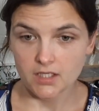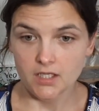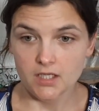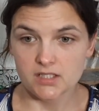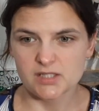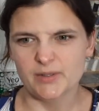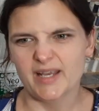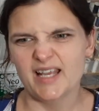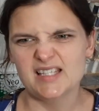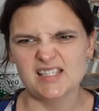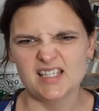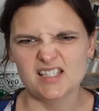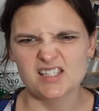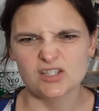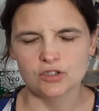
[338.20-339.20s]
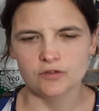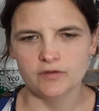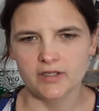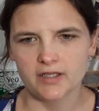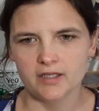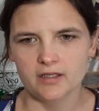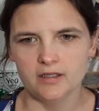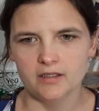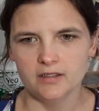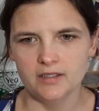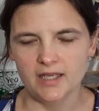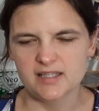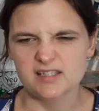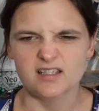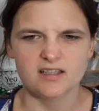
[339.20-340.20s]
So I guess it's sort of like
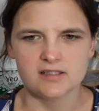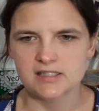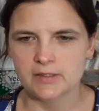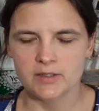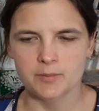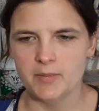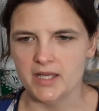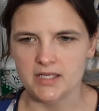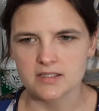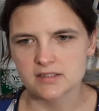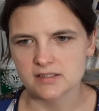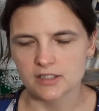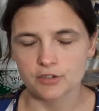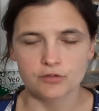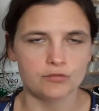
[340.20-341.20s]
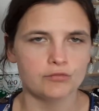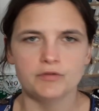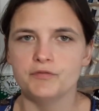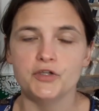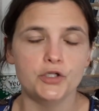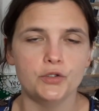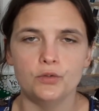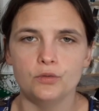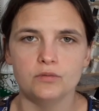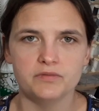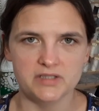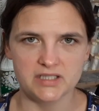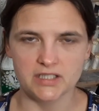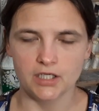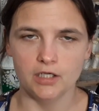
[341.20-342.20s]
it's like a sewing makes and a review
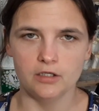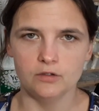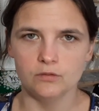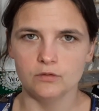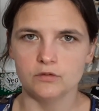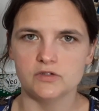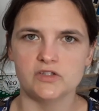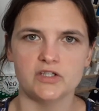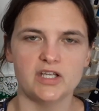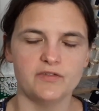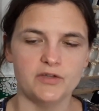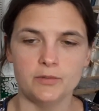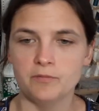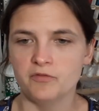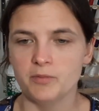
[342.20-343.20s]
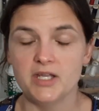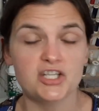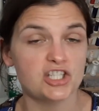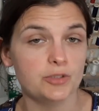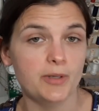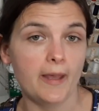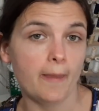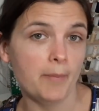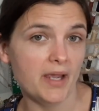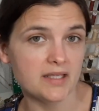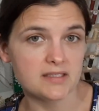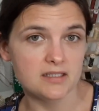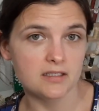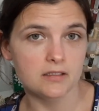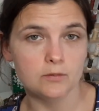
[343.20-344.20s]
video to give you information about the
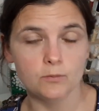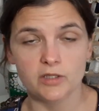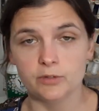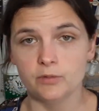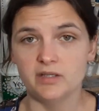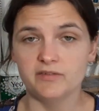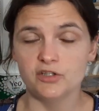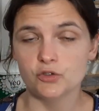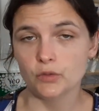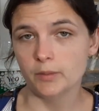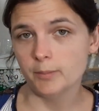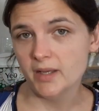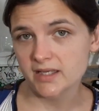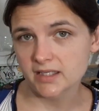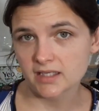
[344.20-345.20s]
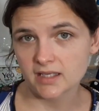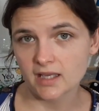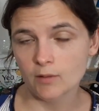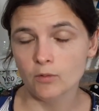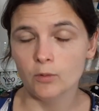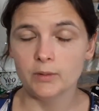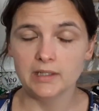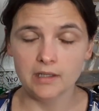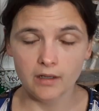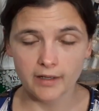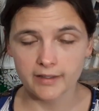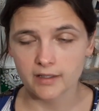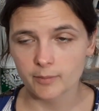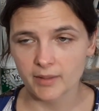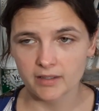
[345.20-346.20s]
pattern, whether we've enjoyed making it, what we
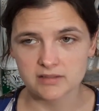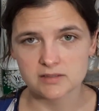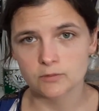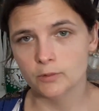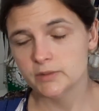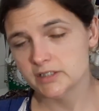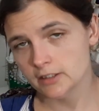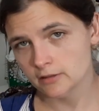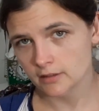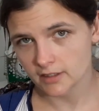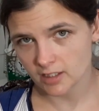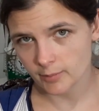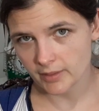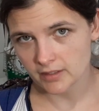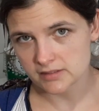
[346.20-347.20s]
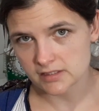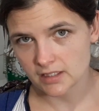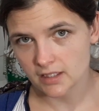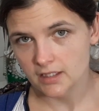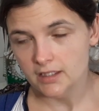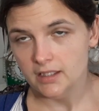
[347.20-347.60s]
like about it, what we don't like about it.